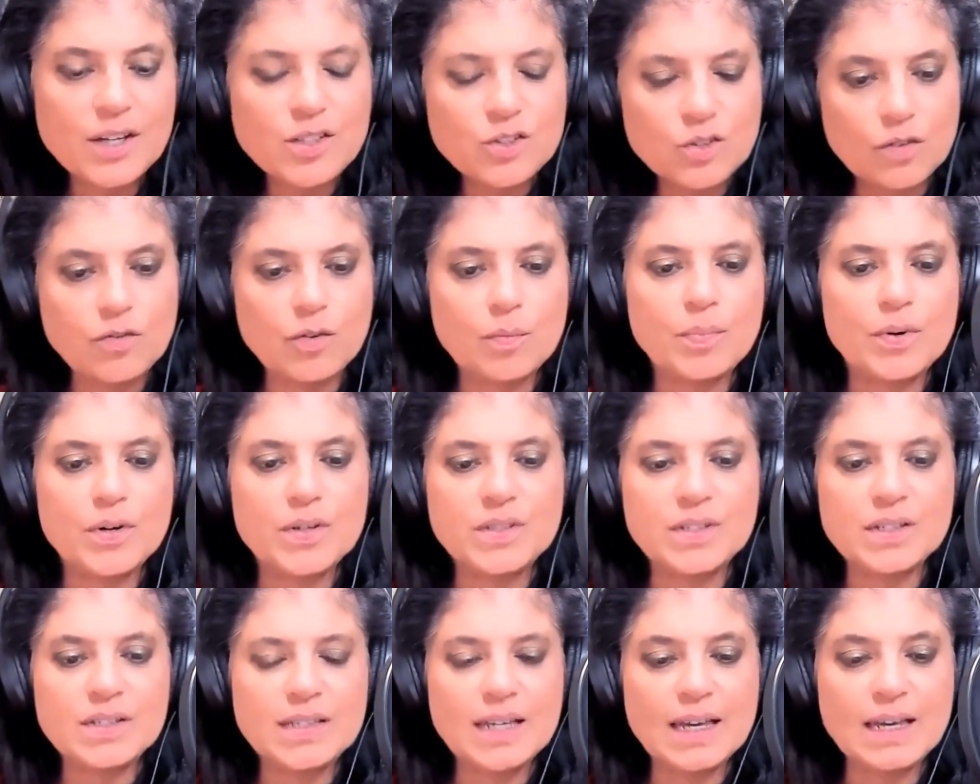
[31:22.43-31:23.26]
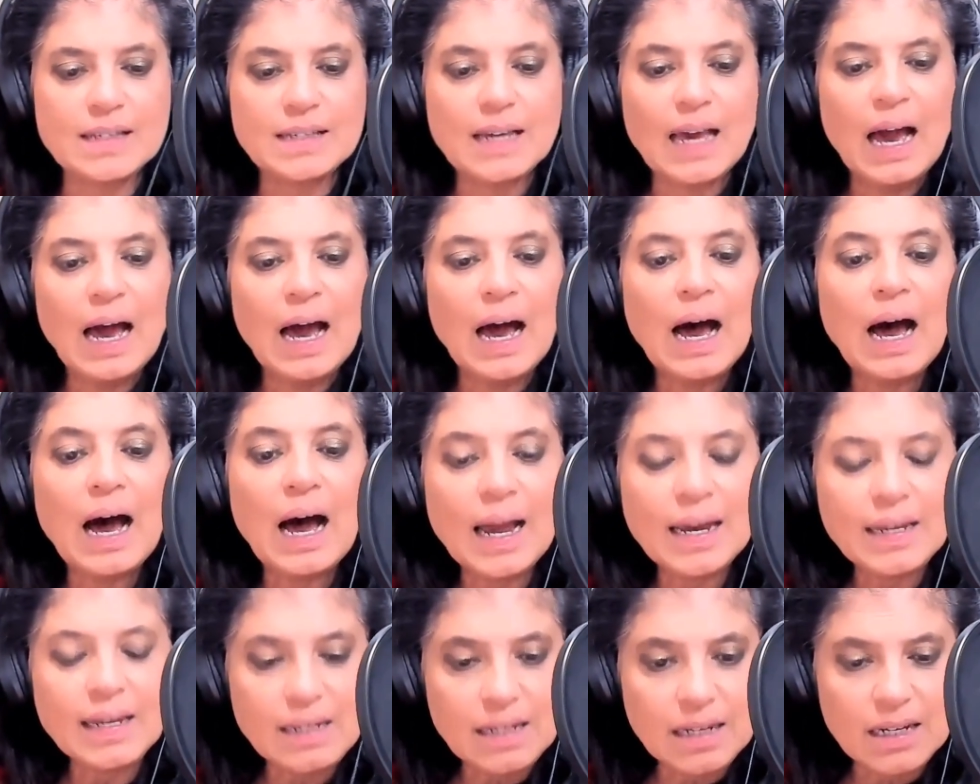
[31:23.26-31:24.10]
So if a person says,
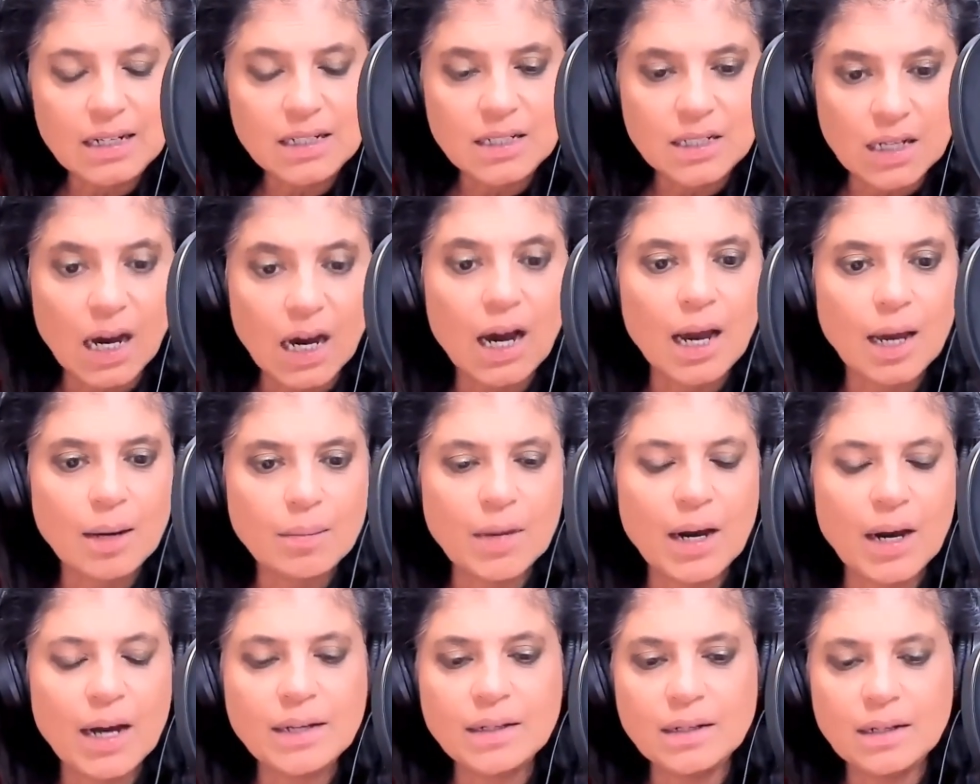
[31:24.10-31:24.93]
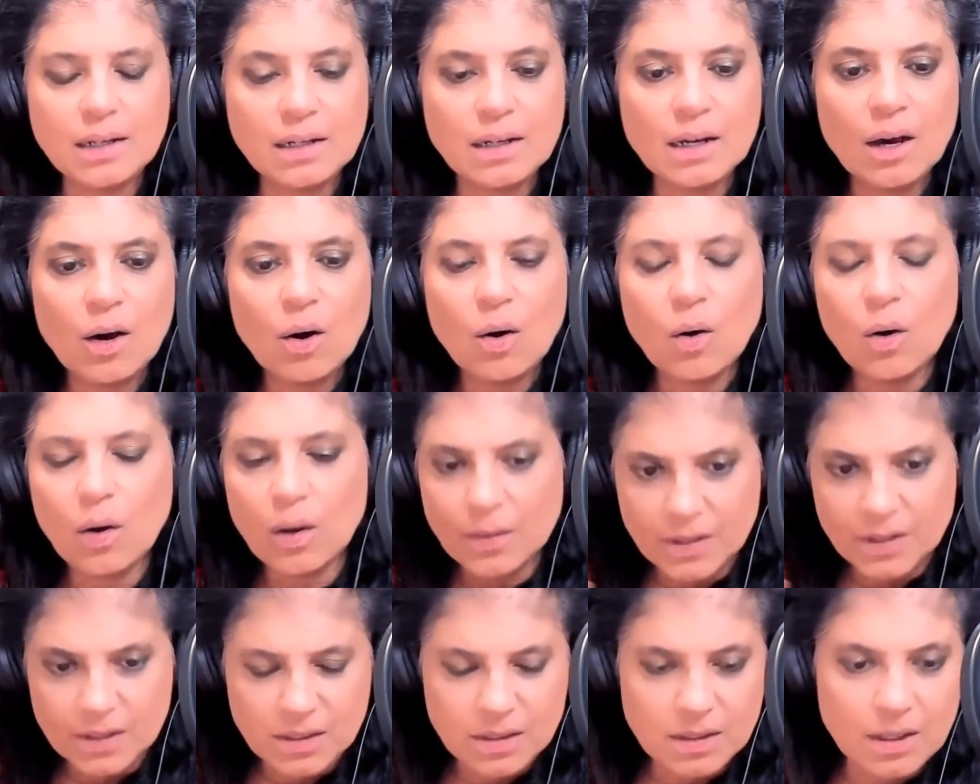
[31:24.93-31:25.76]
I need time, I need all
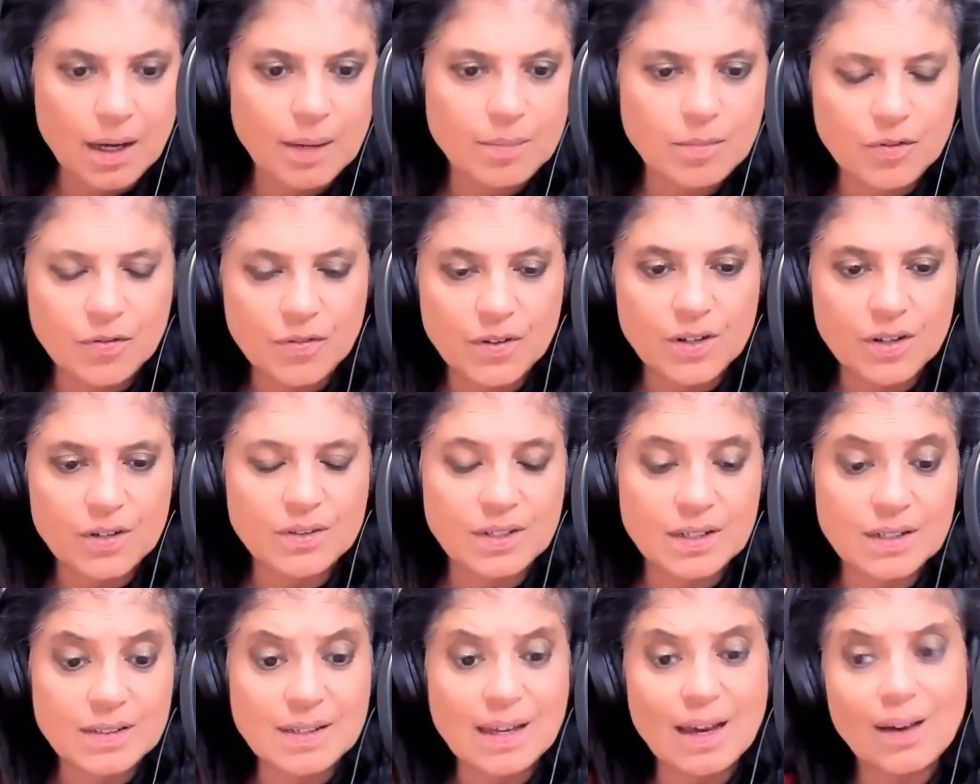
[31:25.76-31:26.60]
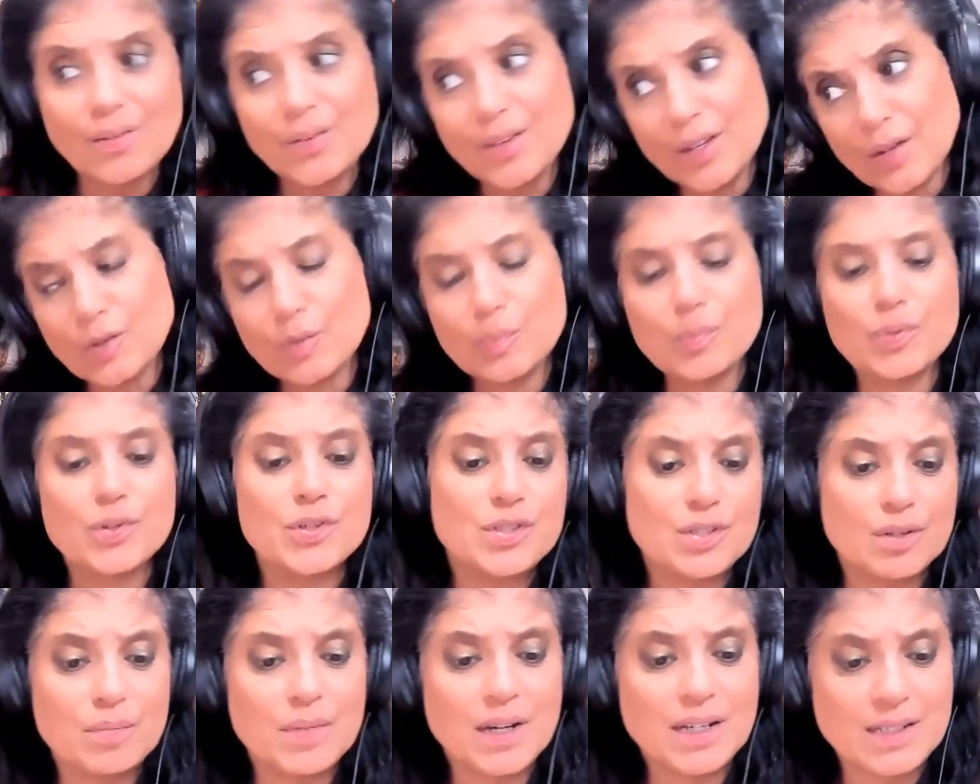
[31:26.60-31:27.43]
this time to figure things out, the other
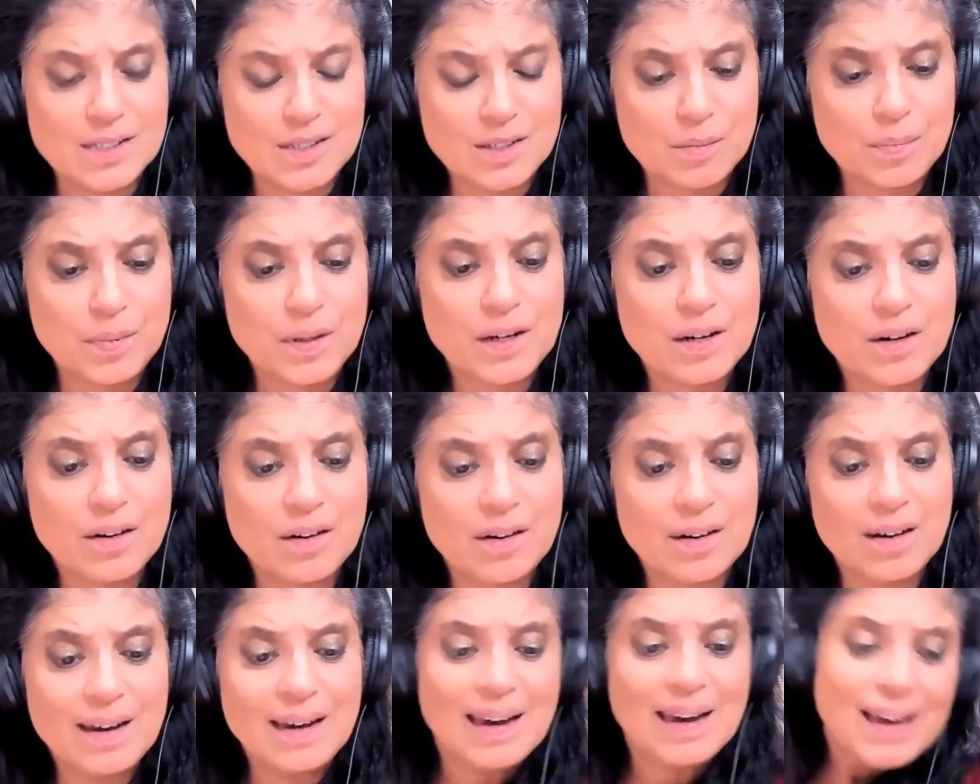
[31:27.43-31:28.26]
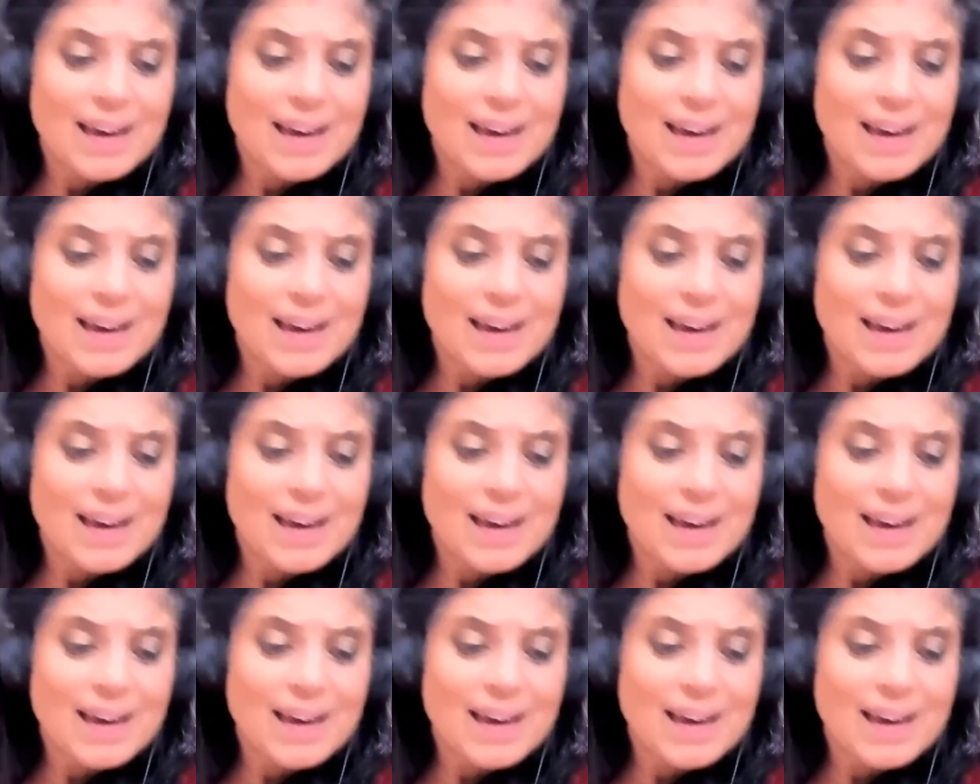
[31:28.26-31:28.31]
person may disappear.